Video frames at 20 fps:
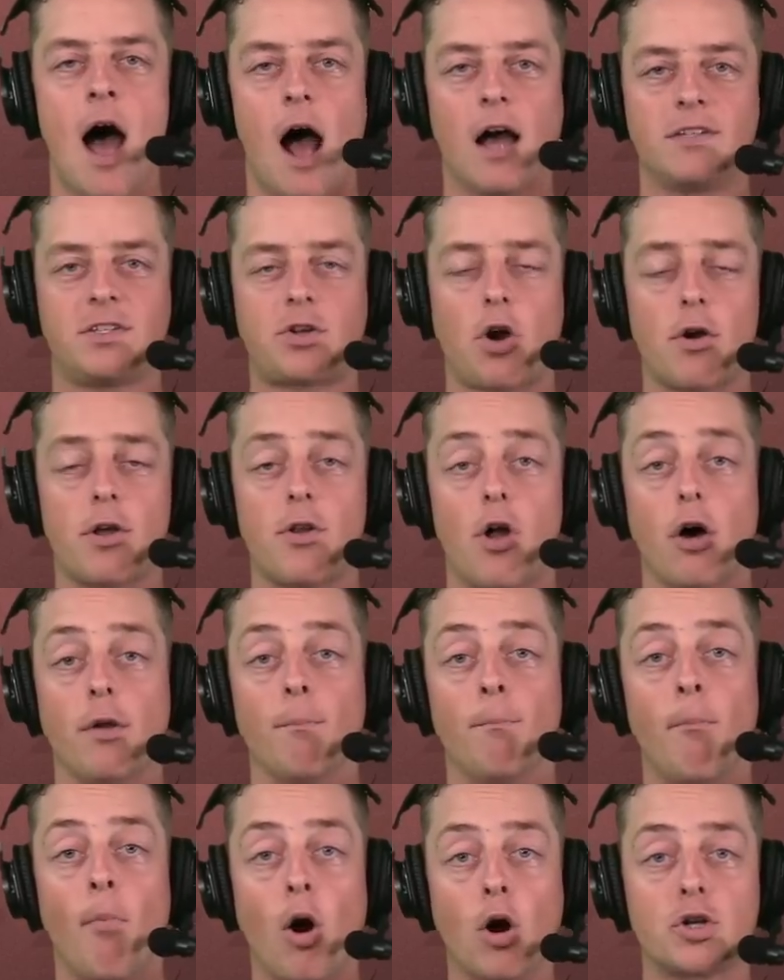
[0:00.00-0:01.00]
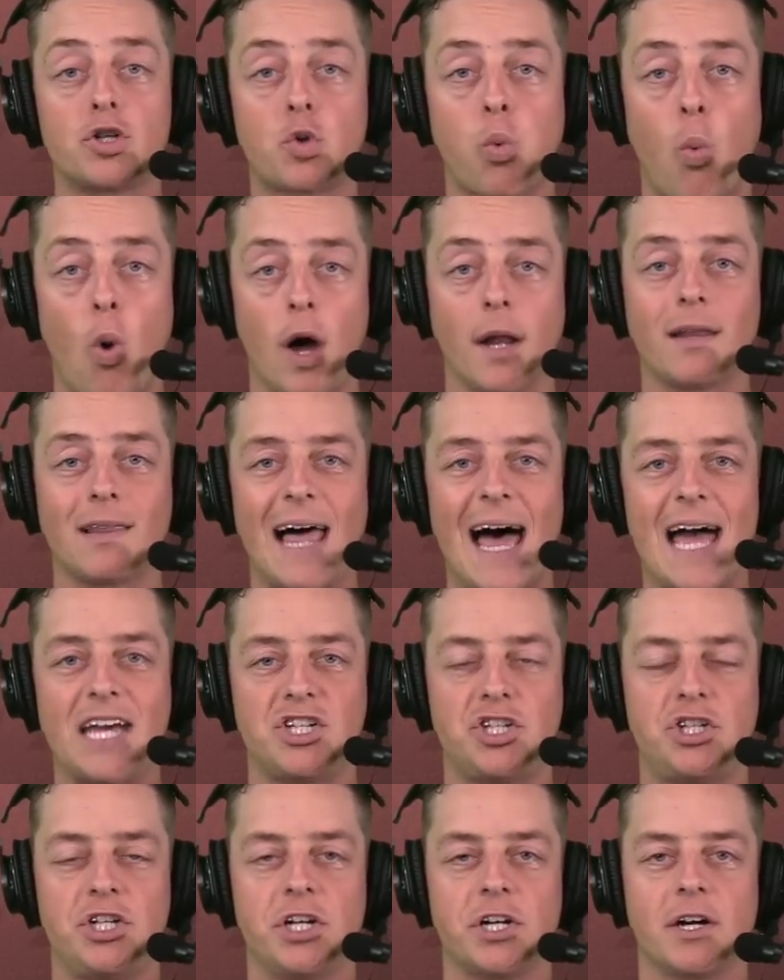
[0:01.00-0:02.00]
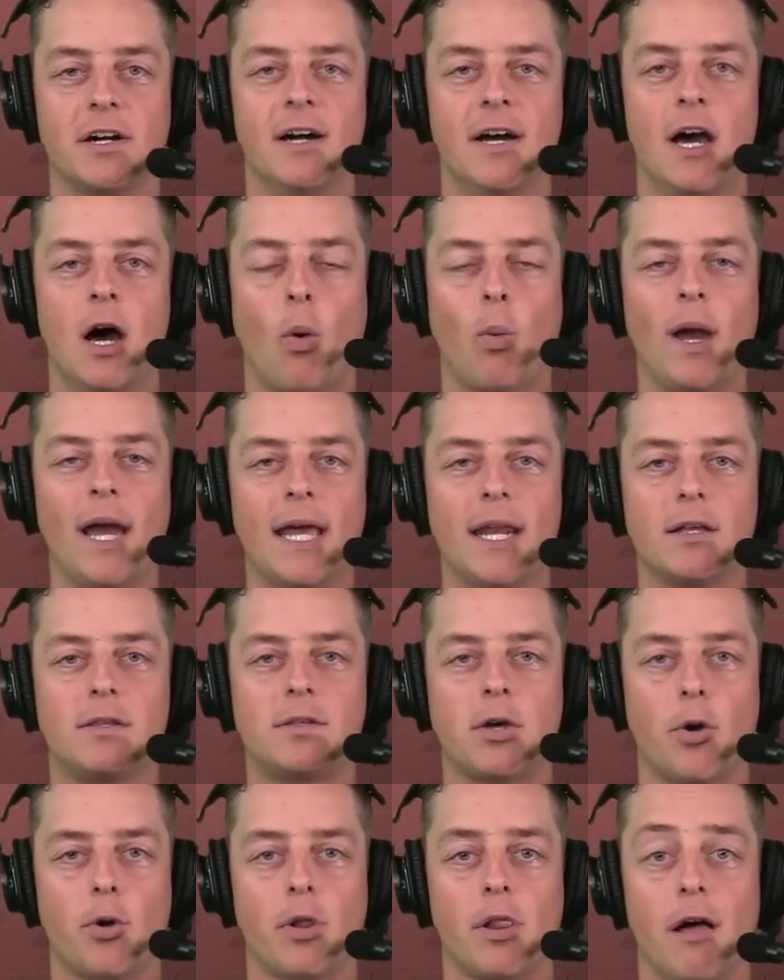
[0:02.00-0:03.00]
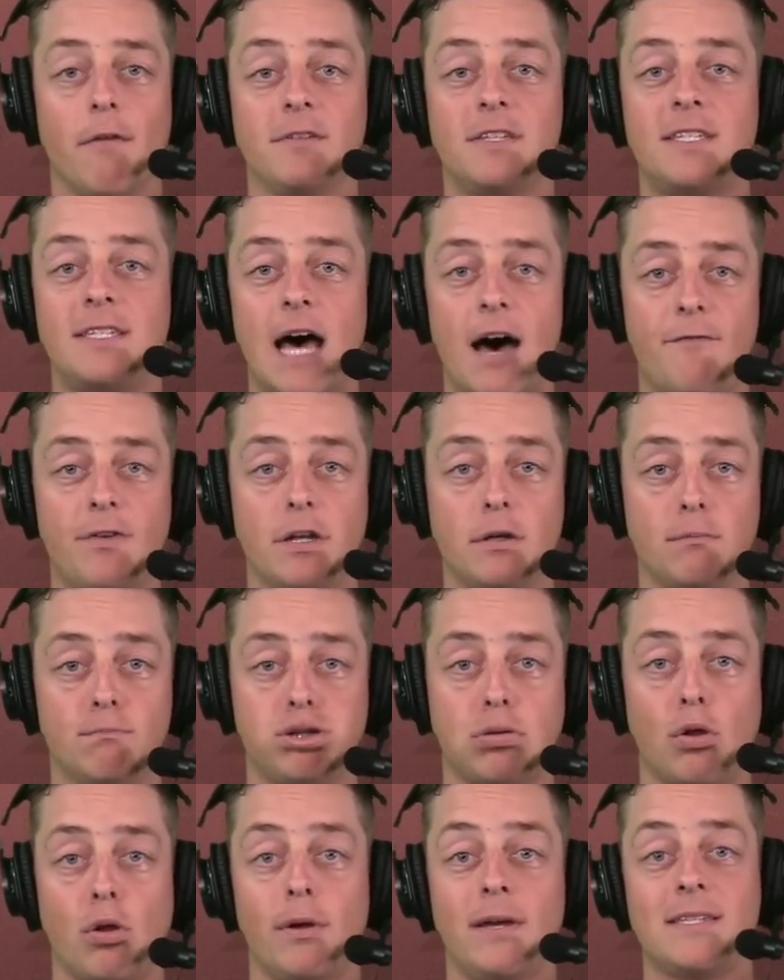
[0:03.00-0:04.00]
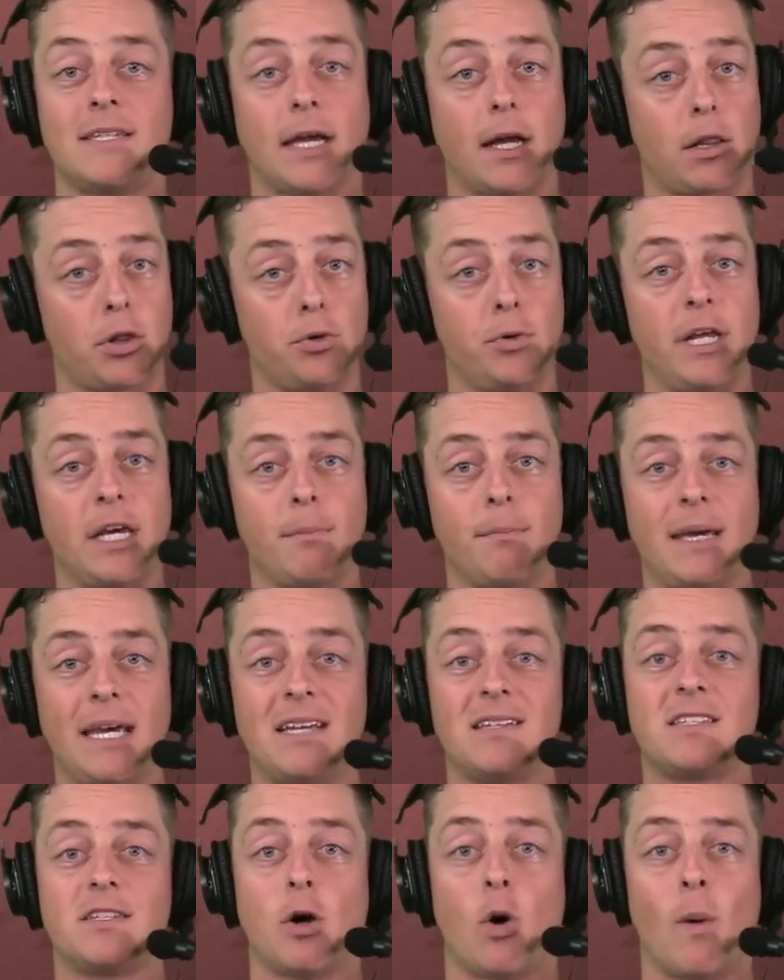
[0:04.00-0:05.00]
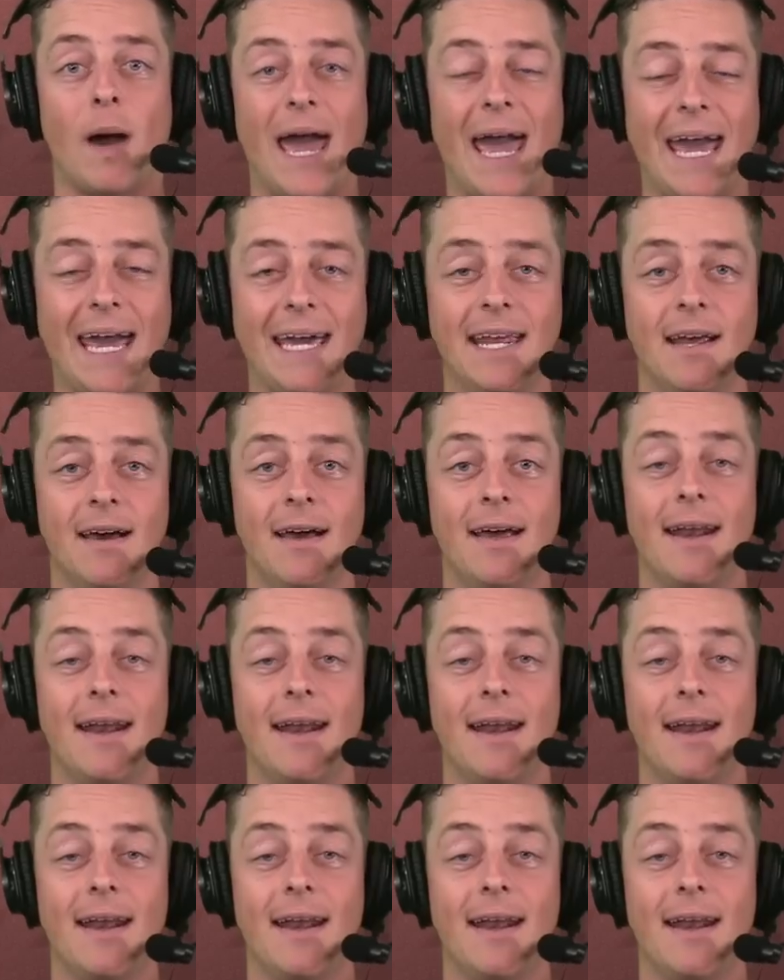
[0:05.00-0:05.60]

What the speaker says: I started on March 1 last year. We had a total of 7 employees, including me, so 8.